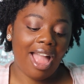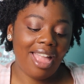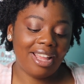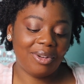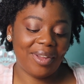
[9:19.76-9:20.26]

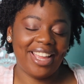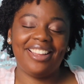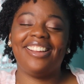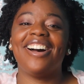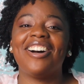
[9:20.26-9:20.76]
Anyway,
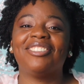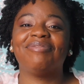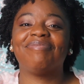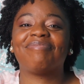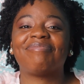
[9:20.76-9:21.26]

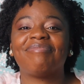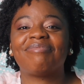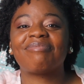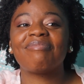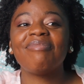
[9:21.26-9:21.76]

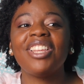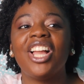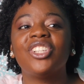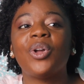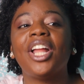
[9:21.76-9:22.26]

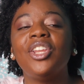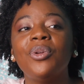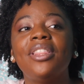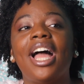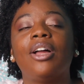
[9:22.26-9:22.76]
so I knew
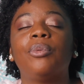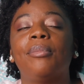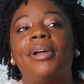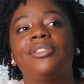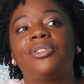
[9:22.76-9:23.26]
that with
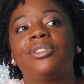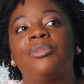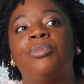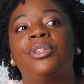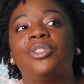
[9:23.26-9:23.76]

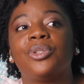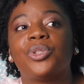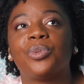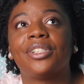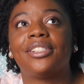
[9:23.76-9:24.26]
the
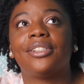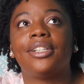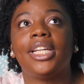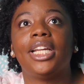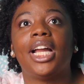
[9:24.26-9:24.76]
social work
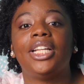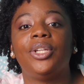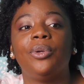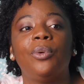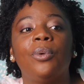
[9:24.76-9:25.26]
degree, I
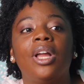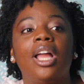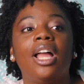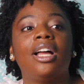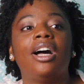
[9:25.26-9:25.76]
knew
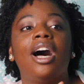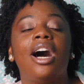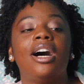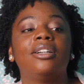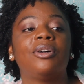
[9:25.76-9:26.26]

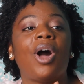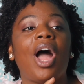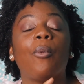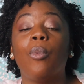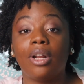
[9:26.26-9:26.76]

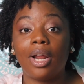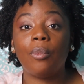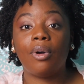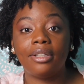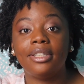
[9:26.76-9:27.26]
what I
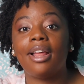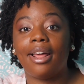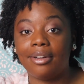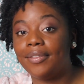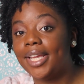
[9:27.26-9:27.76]
wanted
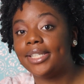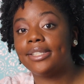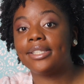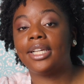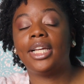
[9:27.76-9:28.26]
out of it,
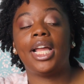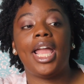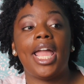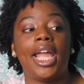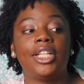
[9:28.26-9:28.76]

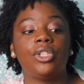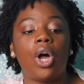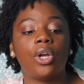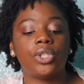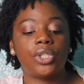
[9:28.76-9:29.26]
and
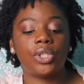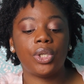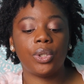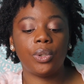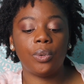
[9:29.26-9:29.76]

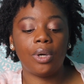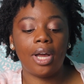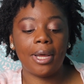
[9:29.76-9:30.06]
also